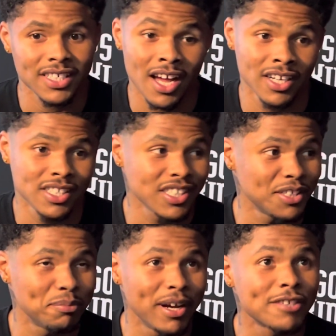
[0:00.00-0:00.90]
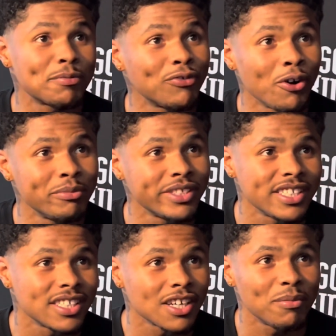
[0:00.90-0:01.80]
Honestly, the best
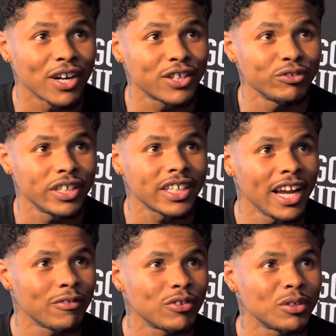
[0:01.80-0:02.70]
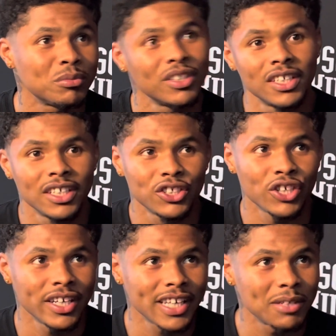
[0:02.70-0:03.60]
performances of my career came from
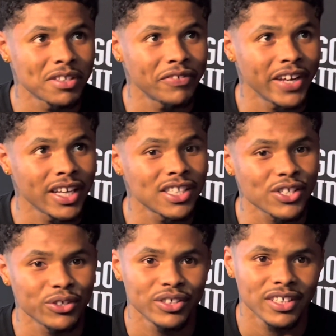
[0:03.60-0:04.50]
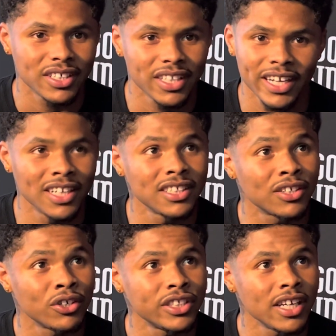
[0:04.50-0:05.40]
training camps in Vegas, so ain't nothing
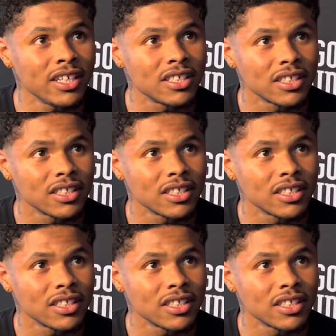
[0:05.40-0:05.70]
gonna change.